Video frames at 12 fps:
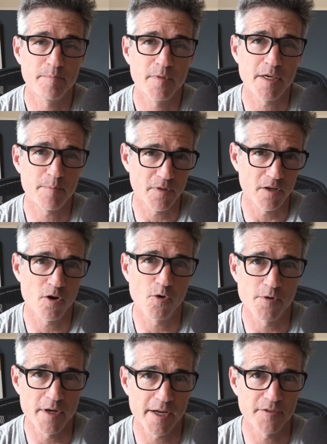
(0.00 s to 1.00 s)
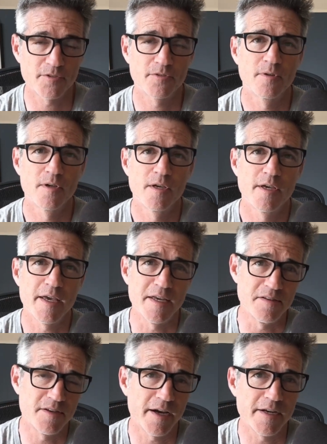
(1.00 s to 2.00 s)
keep the code nice
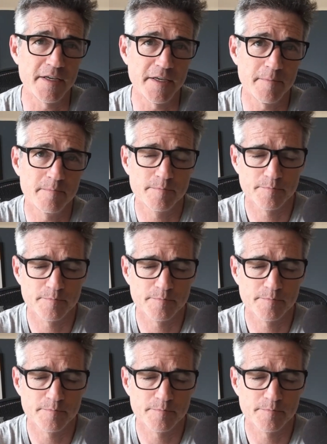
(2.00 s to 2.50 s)
and tidy.